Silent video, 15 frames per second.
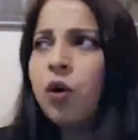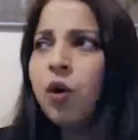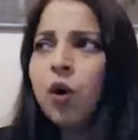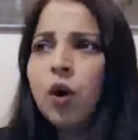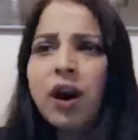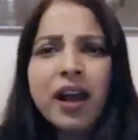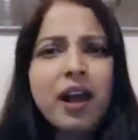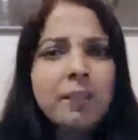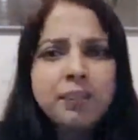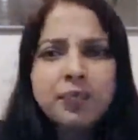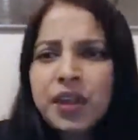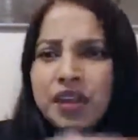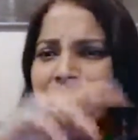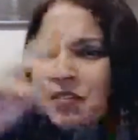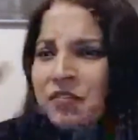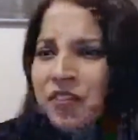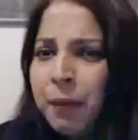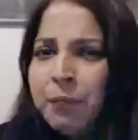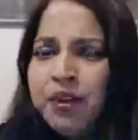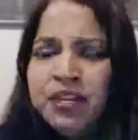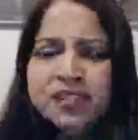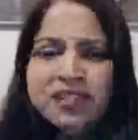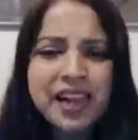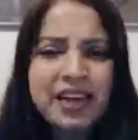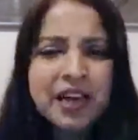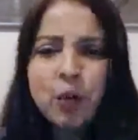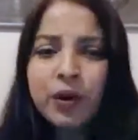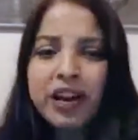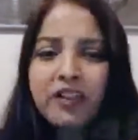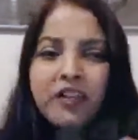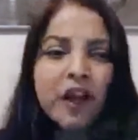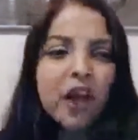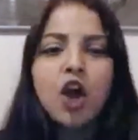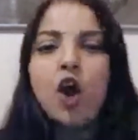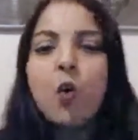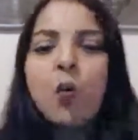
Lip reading: or fabric designing or whatever.